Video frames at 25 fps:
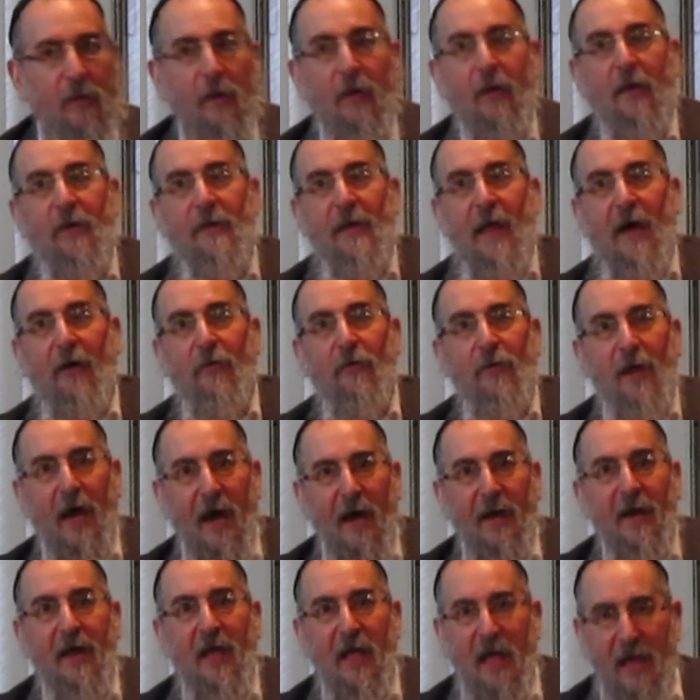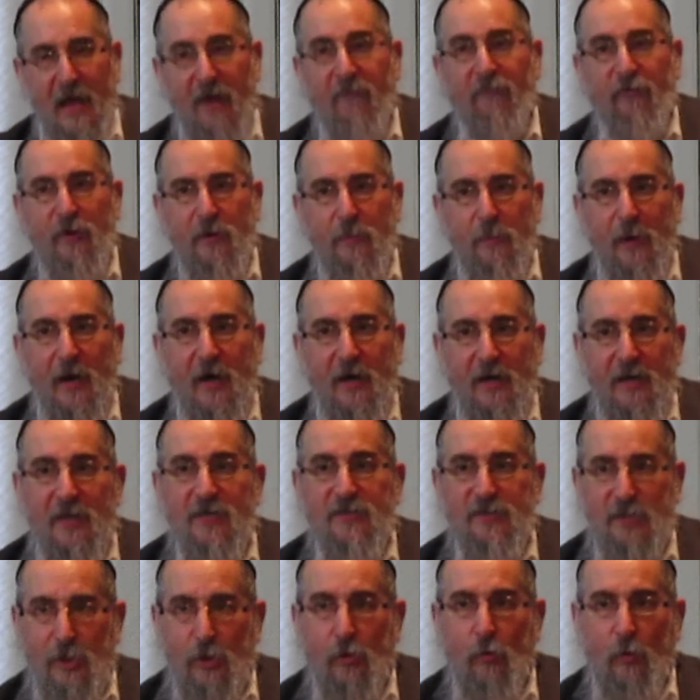Now, not everybody
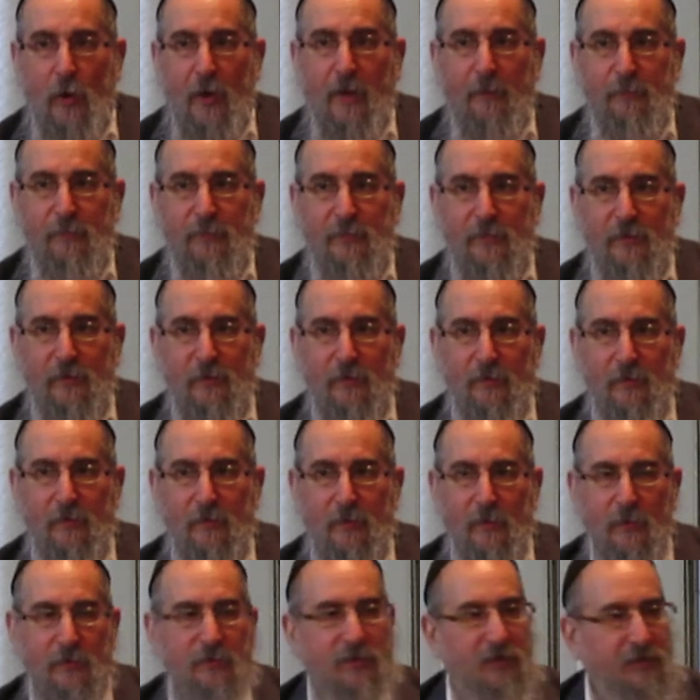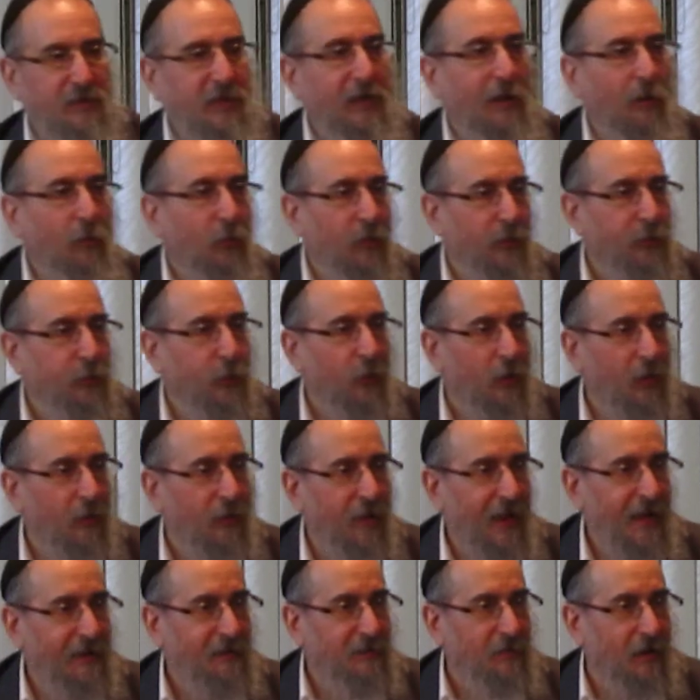is equipped to deal with all
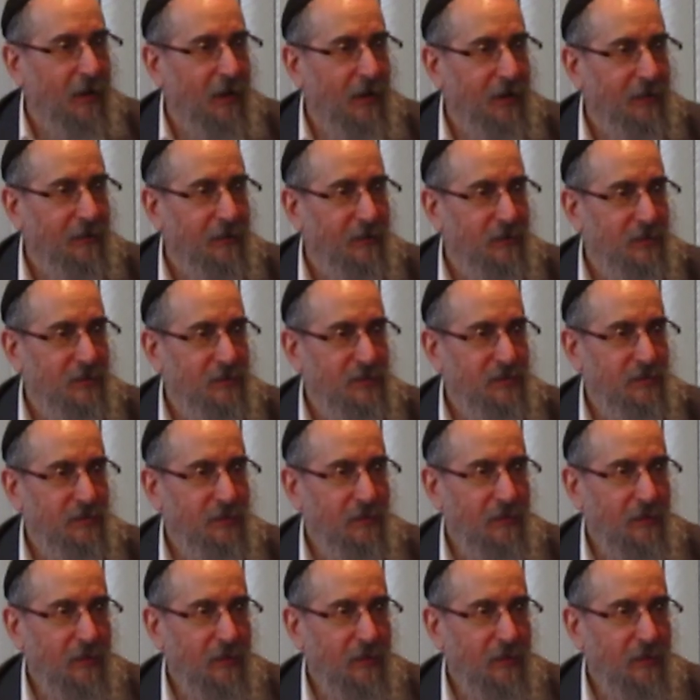that darkness.